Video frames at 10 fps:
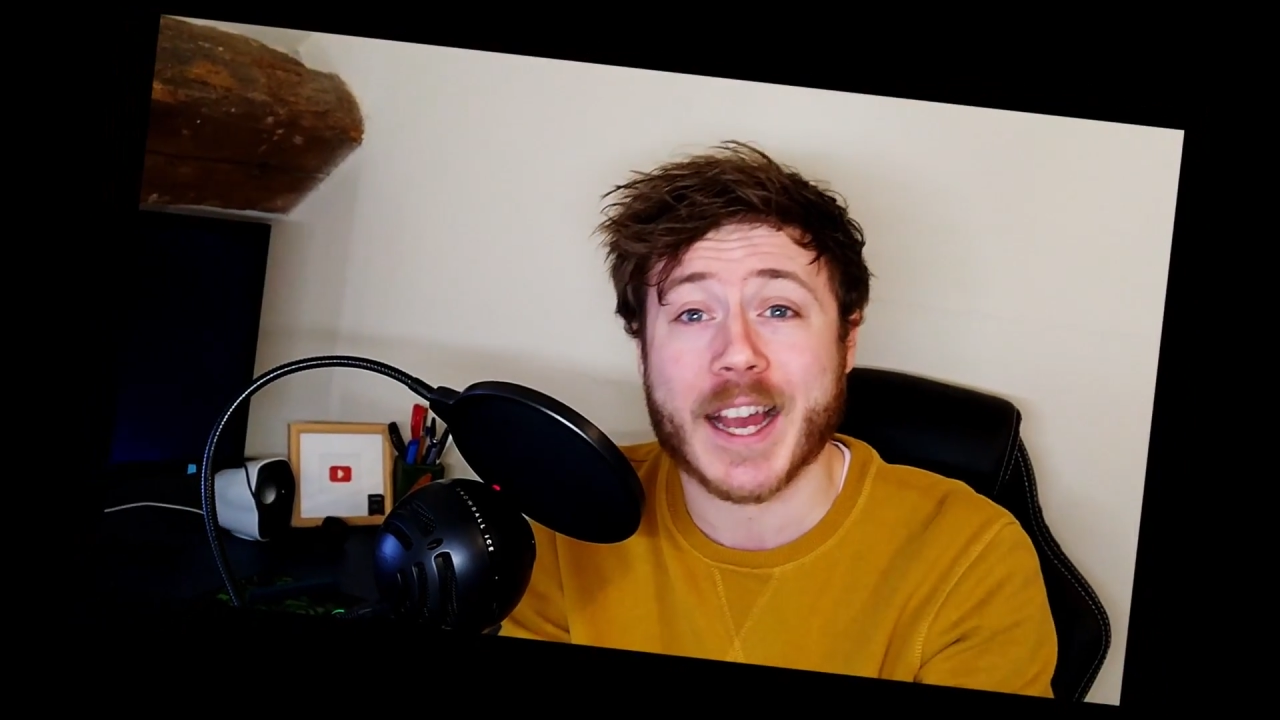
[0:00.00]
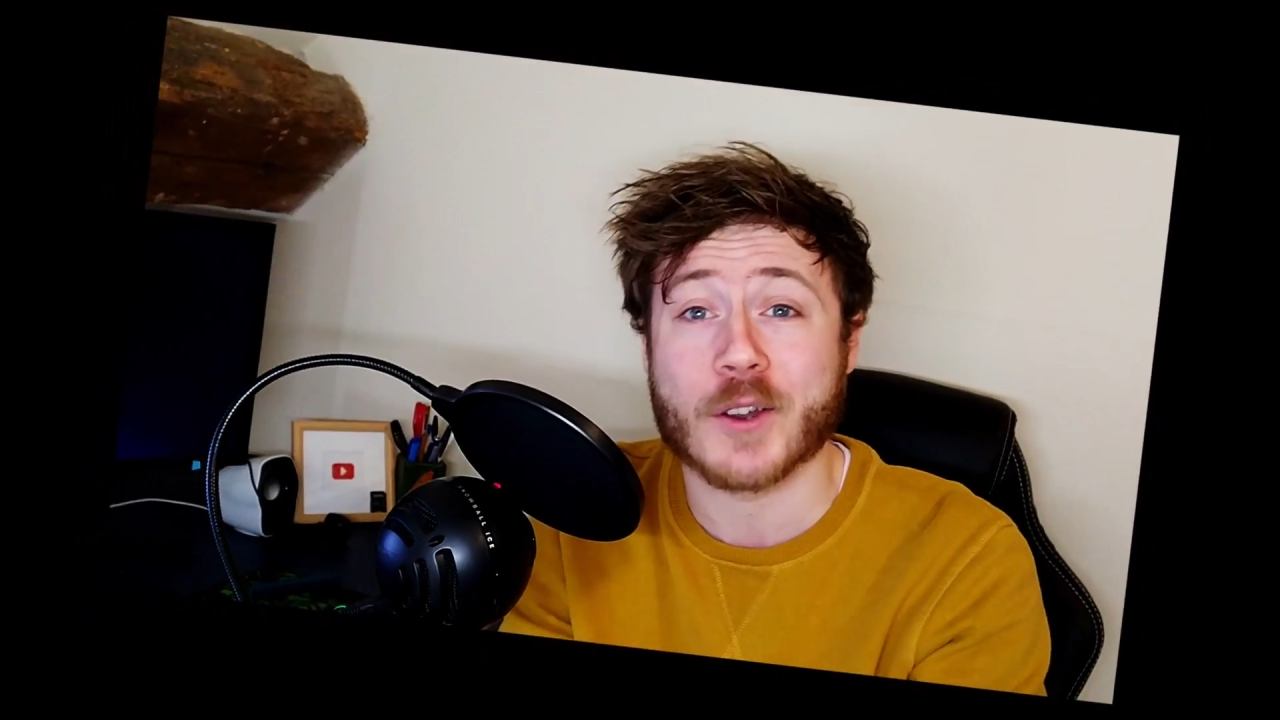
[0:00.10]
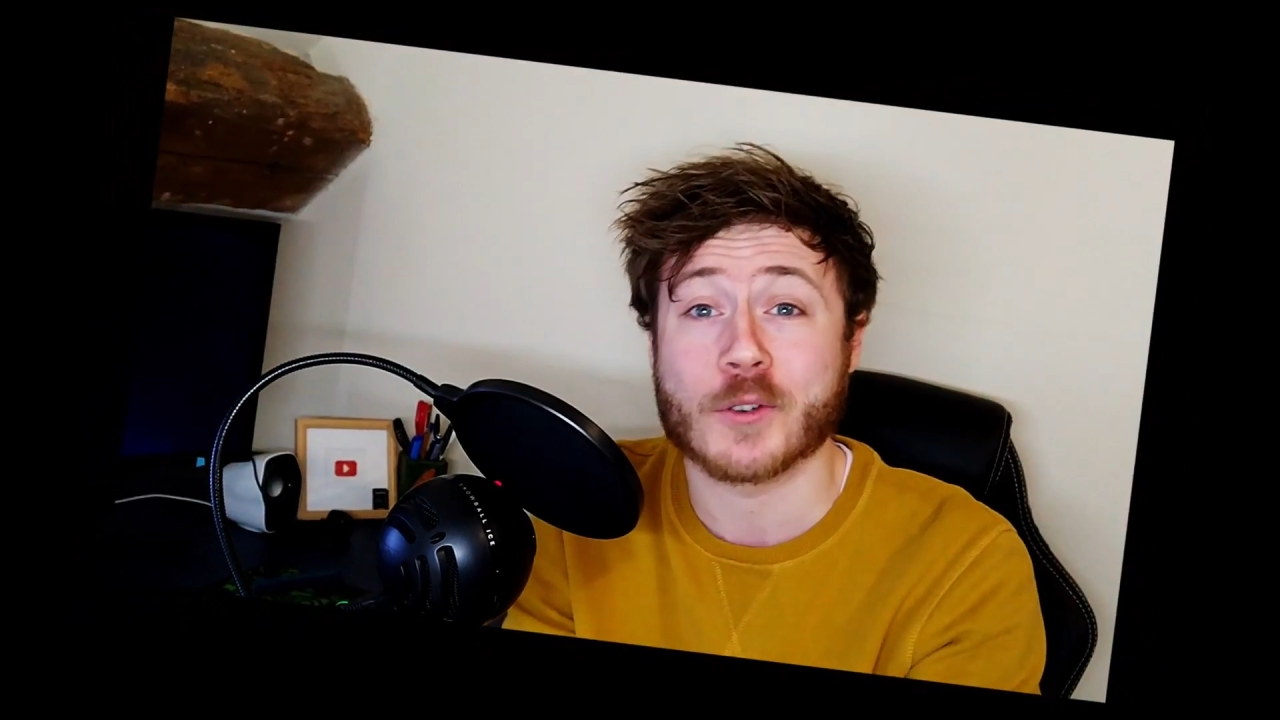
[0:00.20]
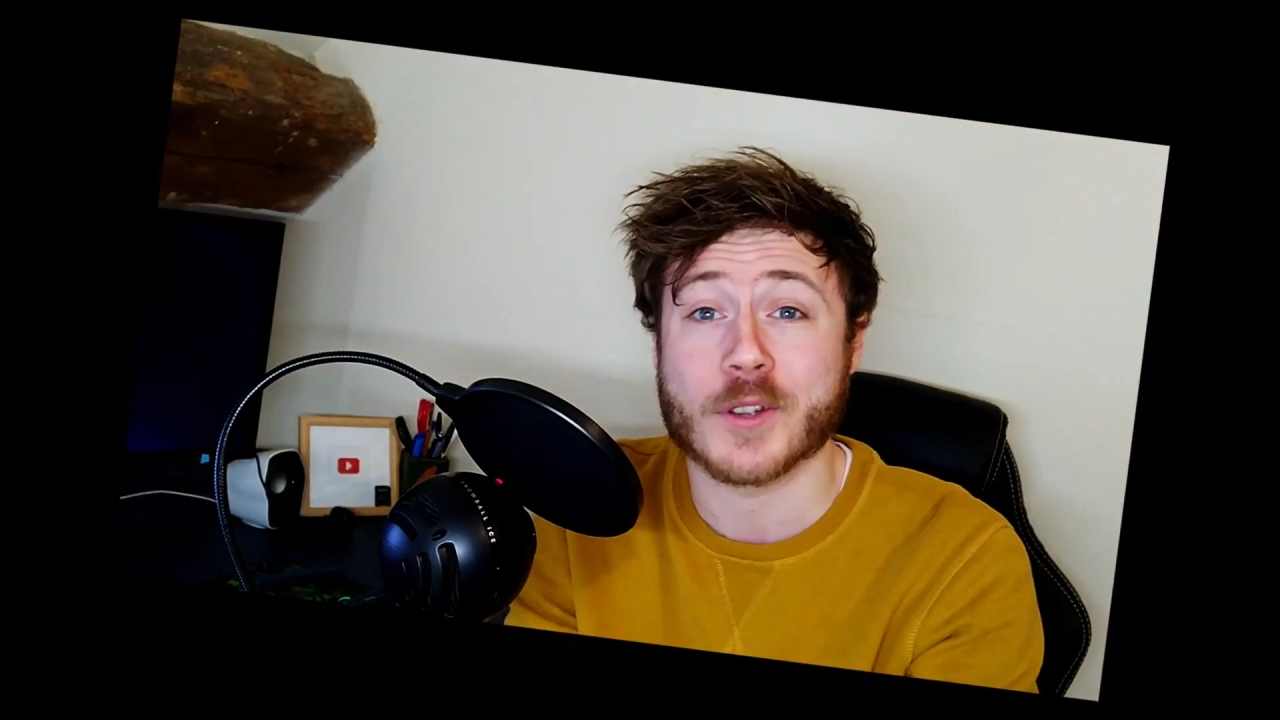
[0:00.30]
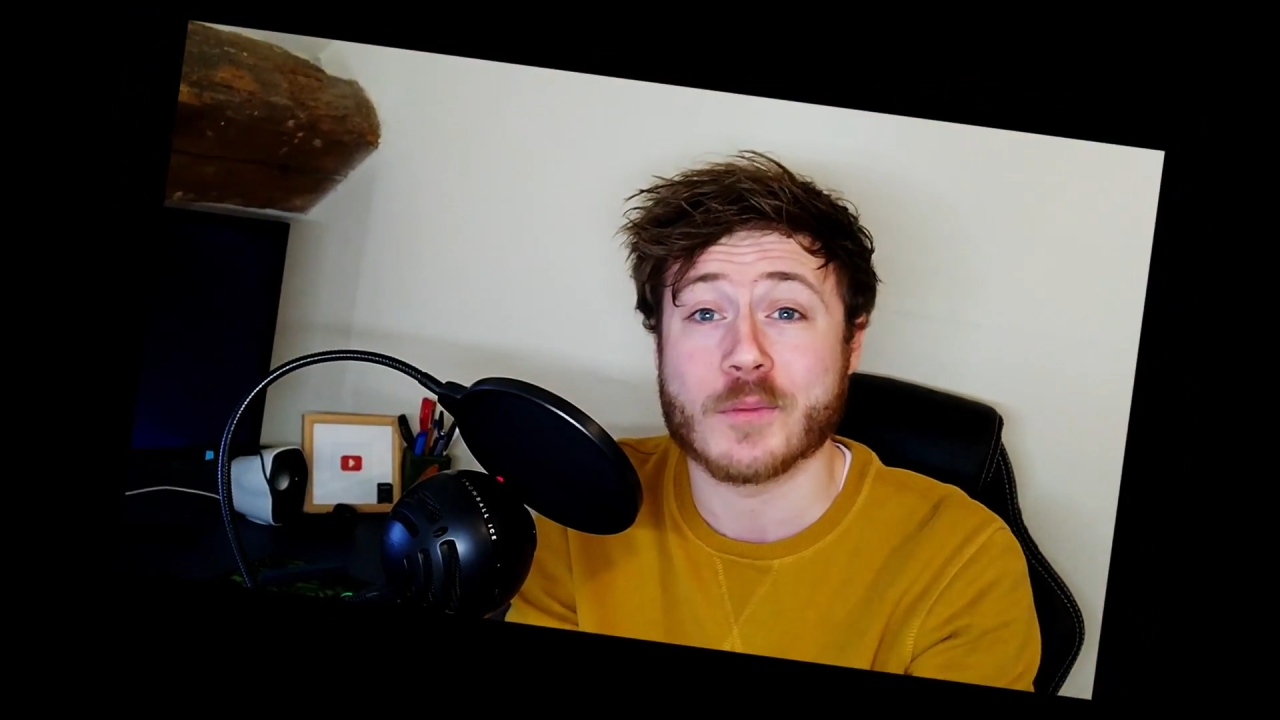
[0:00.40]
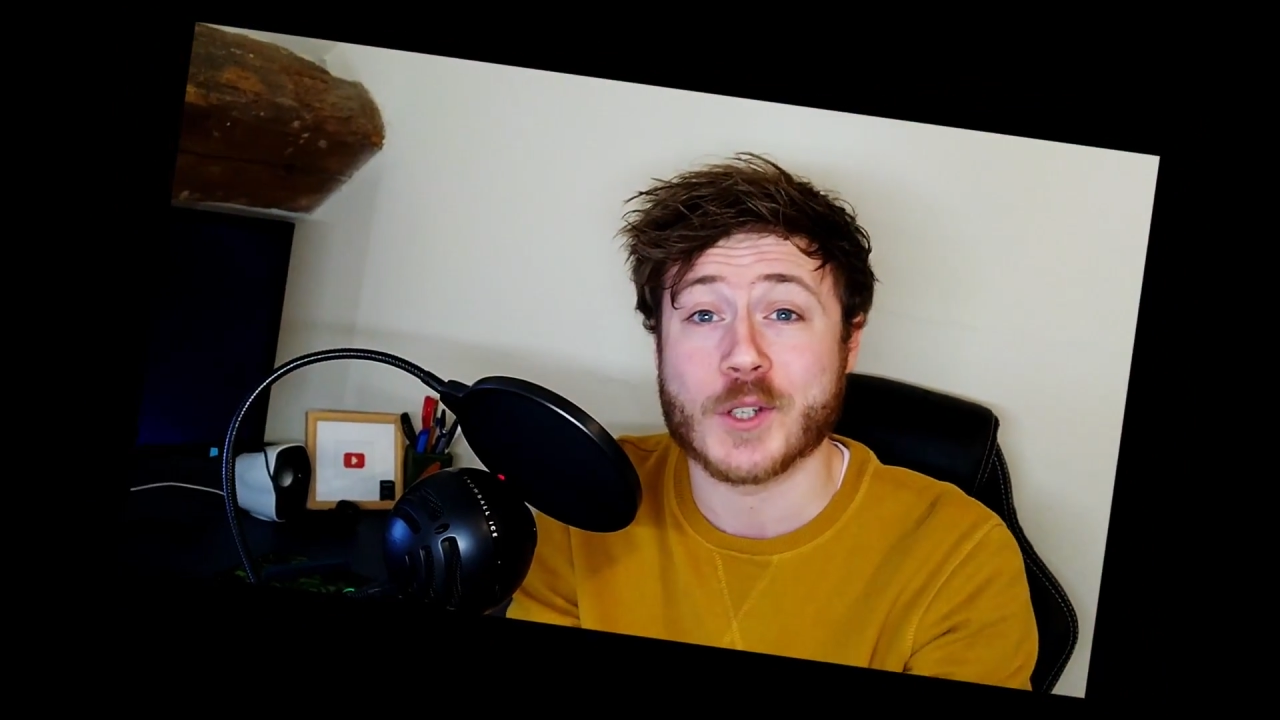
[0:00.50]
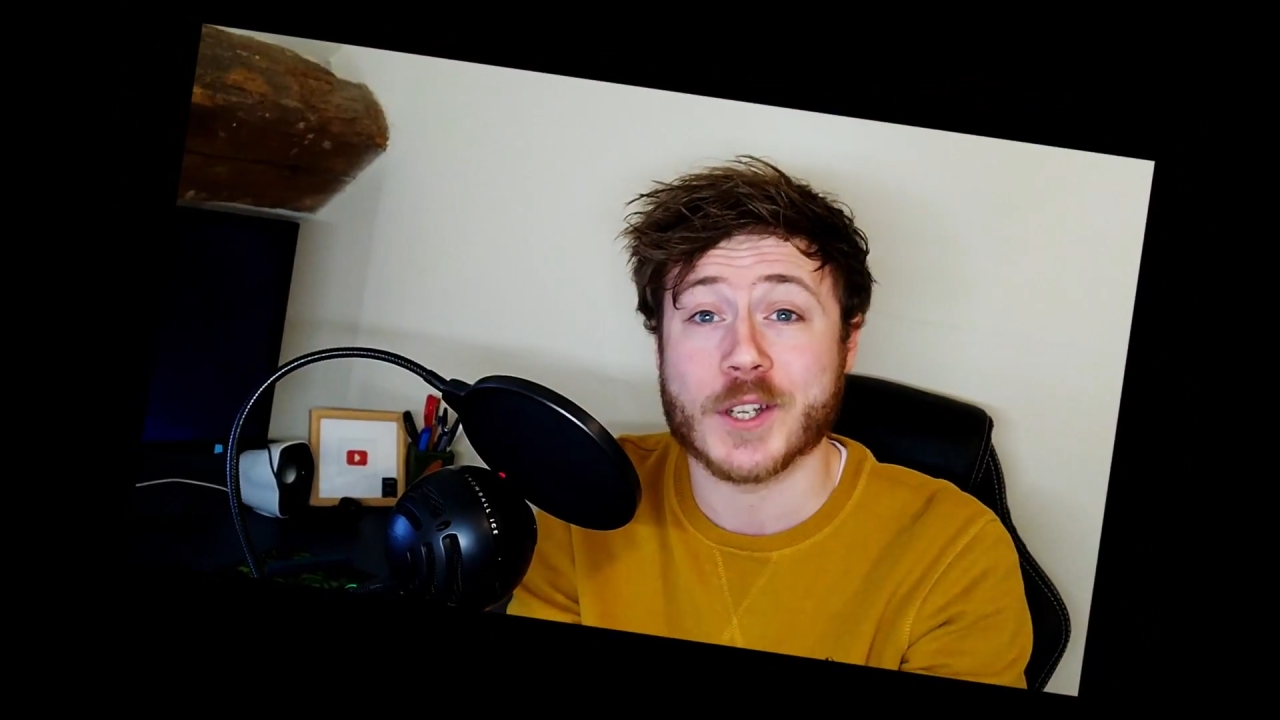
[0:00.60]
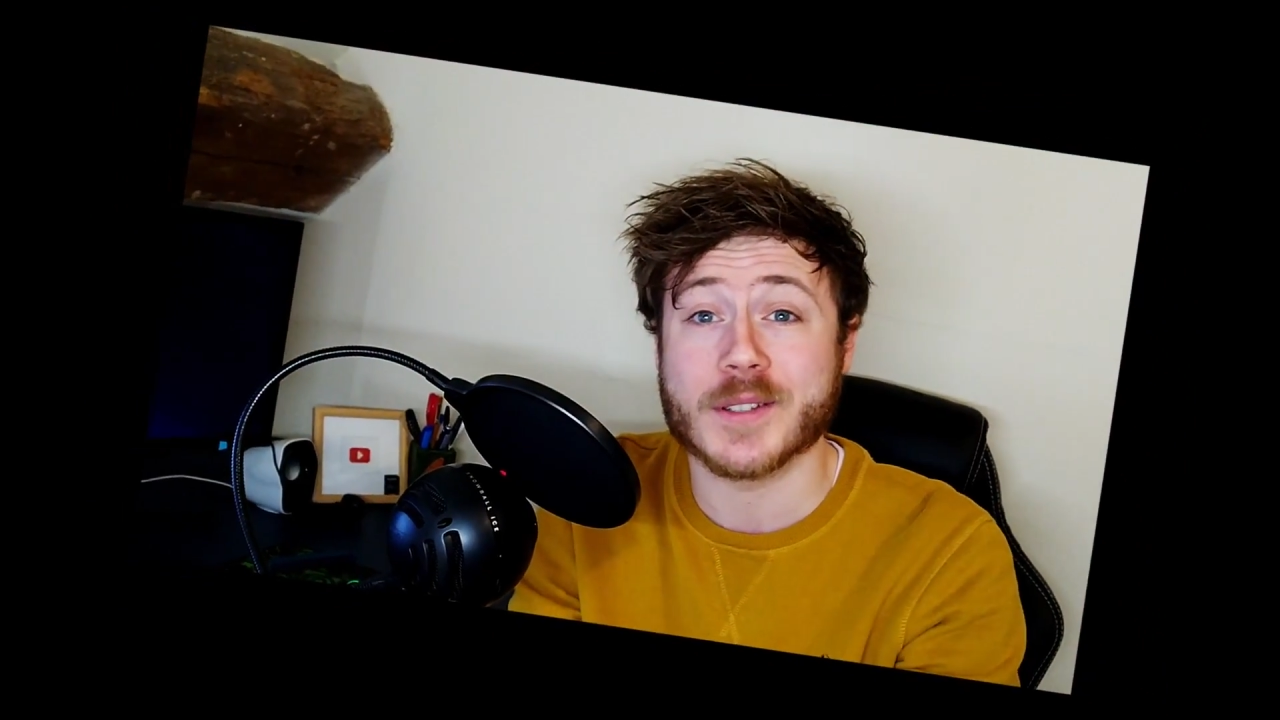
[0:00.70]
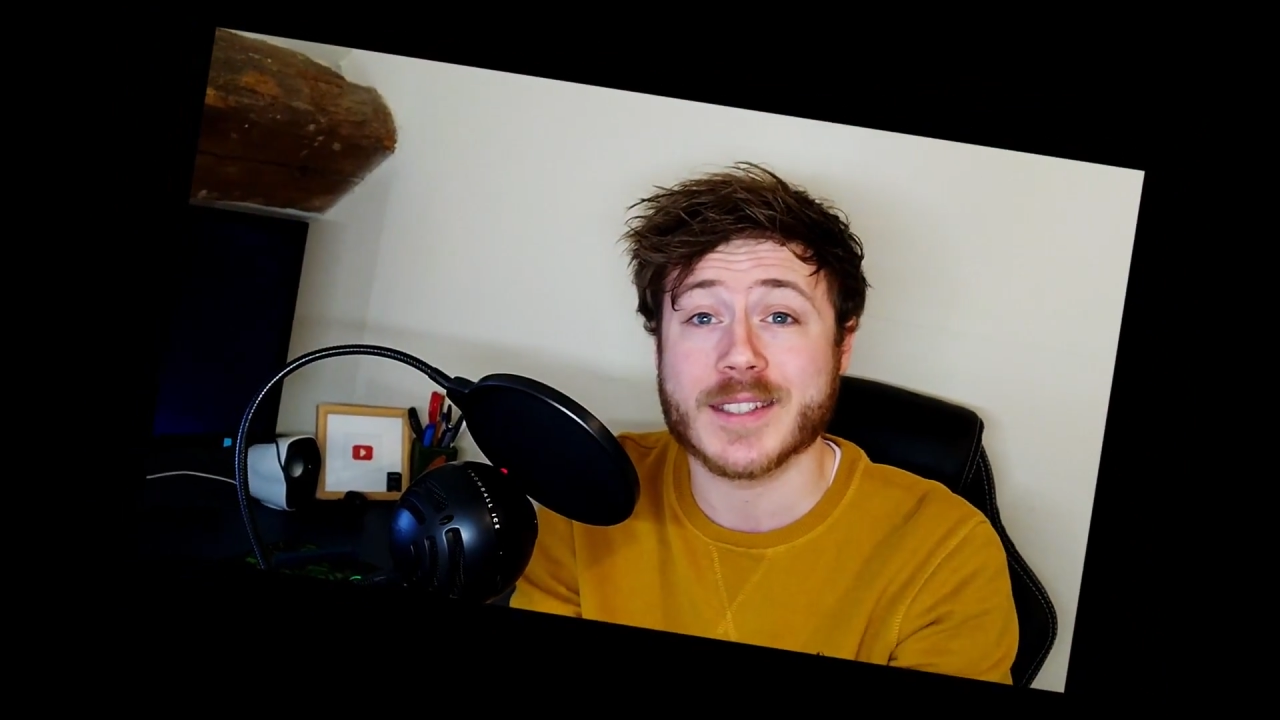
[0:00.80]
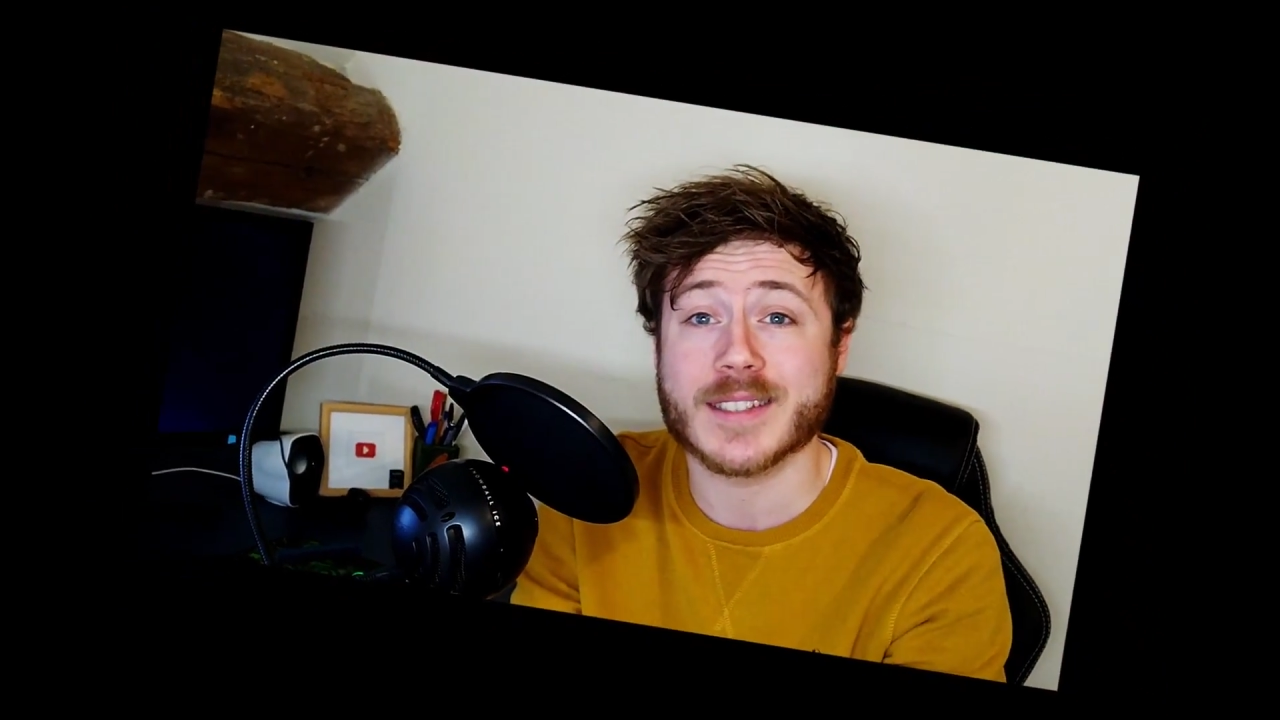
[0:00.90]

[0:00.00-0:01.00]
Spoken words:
algorithm juice.